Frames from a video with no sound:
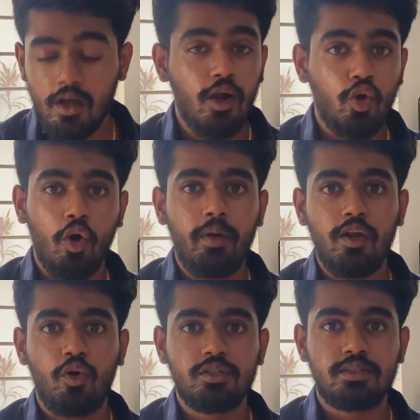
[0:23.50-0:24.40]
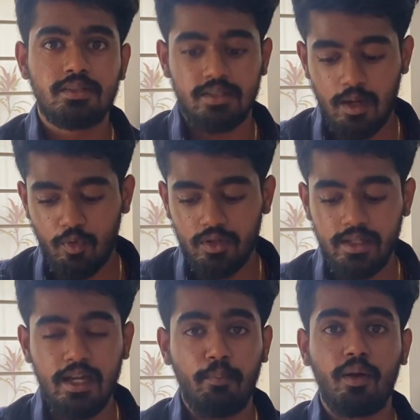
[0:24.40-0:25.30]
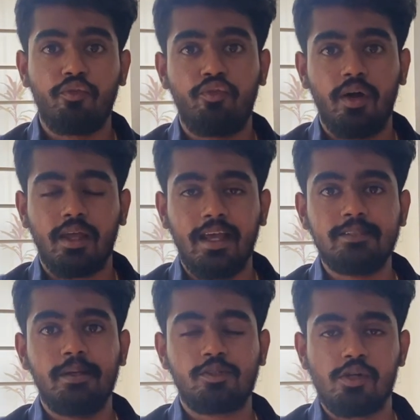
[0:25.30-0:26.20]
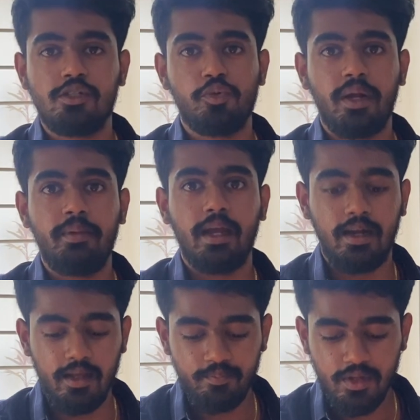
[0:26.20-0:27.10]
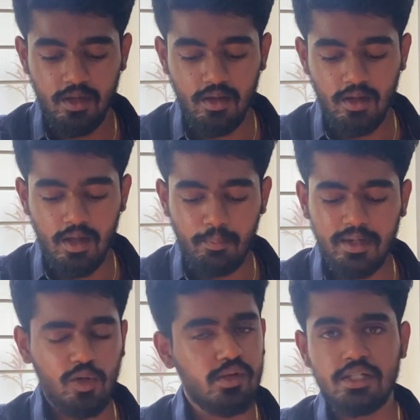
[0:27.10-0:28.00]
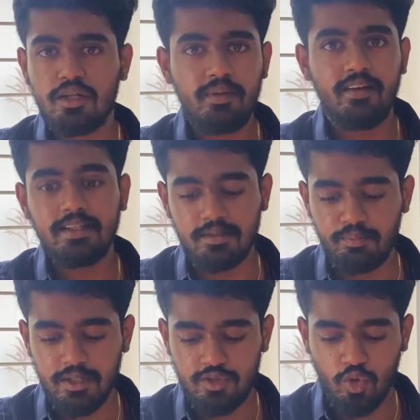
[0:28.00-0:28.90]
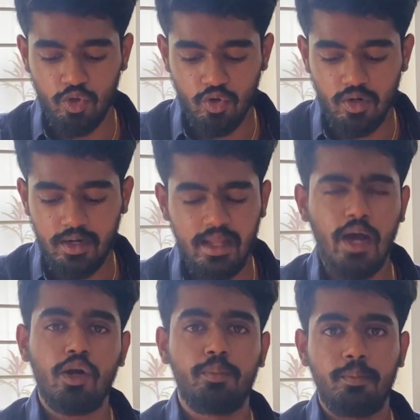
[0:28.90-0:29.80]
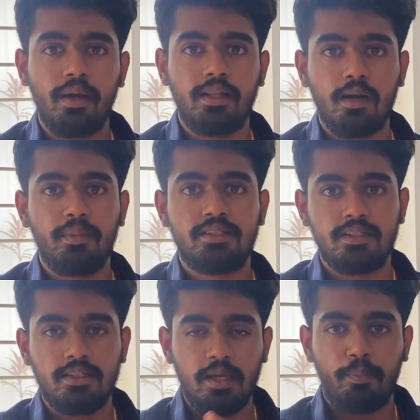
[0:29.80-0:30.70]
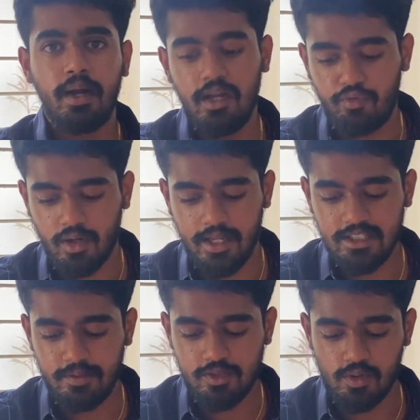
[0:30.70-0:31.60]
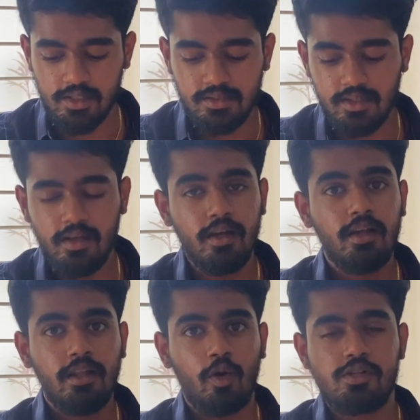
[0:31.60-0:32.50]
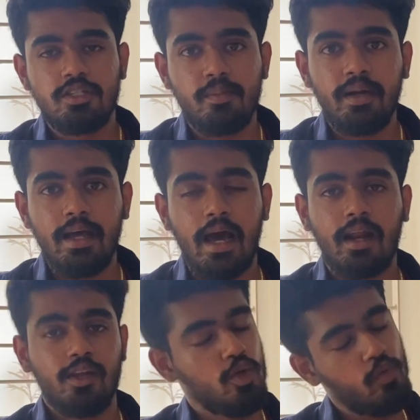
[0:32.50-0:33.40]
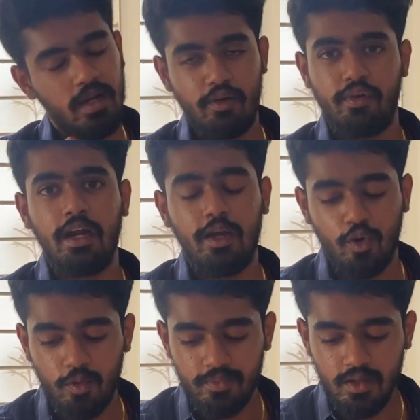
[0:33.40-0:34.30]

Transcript: Nobody knows about the number of case-based questions you might be getting. But the questions will be very simple, so you don't really have to prepare that much separately for case-based questions. The questions will be direct, you will definitely know.